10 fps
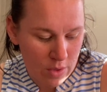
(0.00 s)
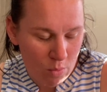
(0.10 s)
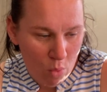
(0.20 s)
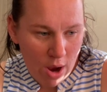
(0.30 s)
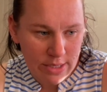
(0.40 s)

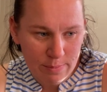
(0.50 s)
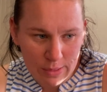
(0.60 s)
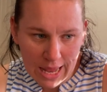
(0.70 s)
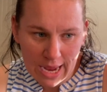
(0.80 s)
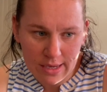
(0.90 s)
white,
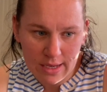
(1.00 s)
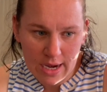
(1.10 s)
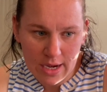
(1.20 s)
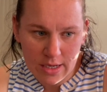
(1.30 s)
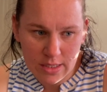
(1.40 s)
black
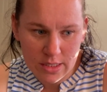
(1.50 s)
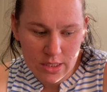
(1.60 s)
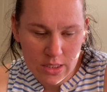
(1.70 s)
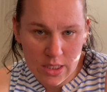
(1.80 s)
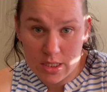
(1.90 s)
and
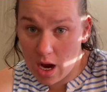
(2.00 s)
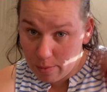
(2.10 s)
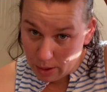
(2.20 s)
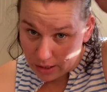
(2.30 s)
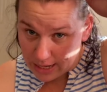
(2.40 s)
the dark
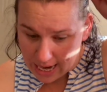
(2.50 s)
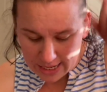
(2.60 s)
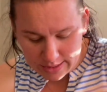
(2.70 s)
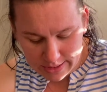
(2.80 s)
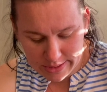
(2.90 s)
brown and the
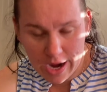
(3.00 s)
antlers,